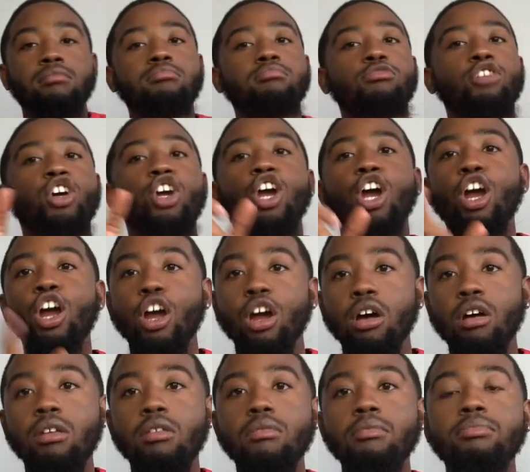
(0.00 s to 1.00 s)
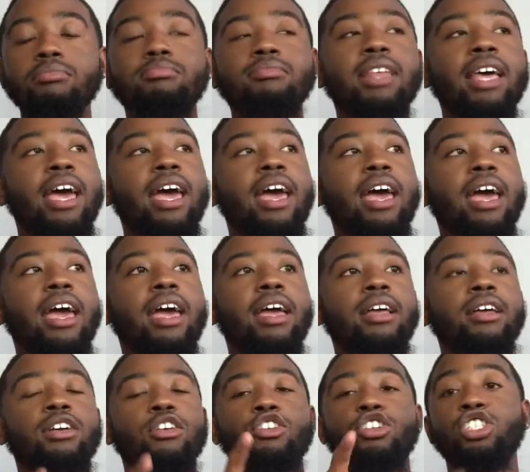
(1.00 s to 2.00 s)
the girl
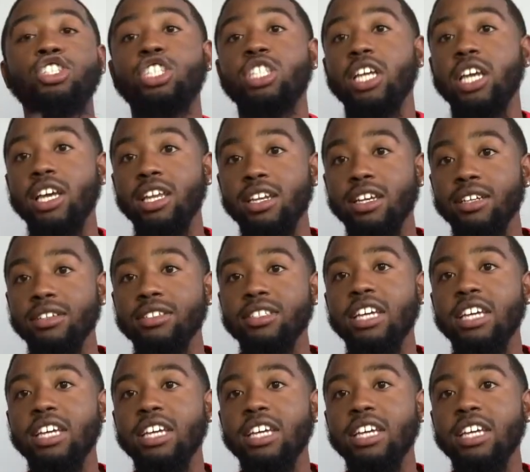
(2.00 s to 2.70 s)
that Christiana